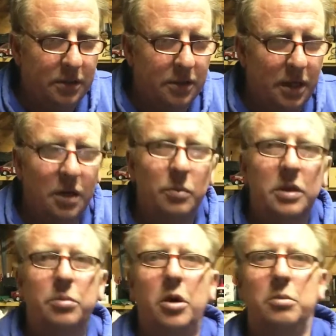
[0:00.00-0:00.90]

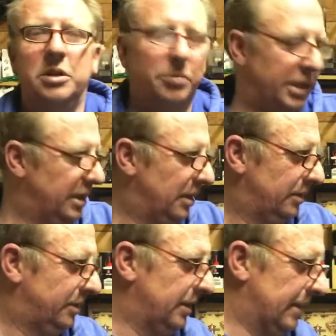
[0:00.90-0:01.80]
We'll probably be
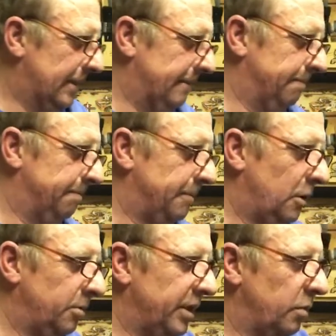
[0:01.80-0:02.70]
at,
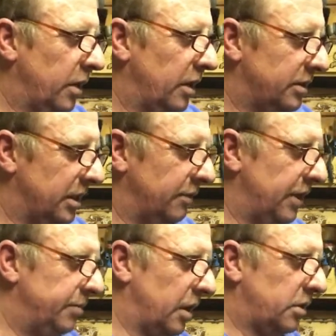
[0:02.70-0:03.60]
all being well, so if
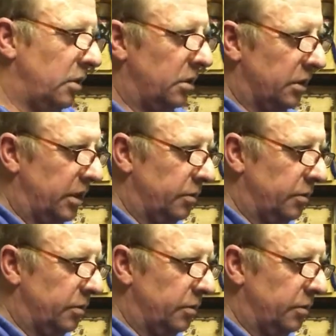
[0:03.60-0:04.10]
I'm not called out,